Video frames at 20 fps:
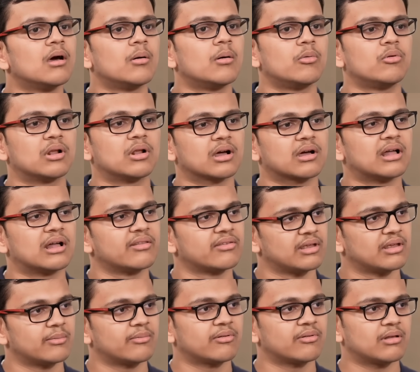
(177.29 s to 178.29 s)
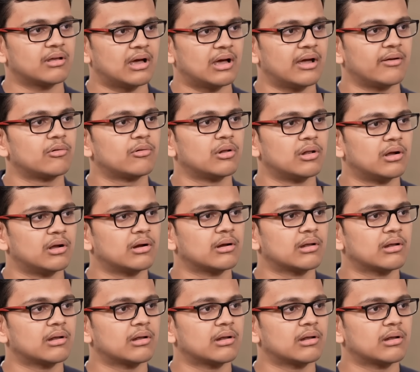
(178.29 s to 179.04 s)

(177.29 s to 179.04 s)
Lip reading: Pura concepts I have to learn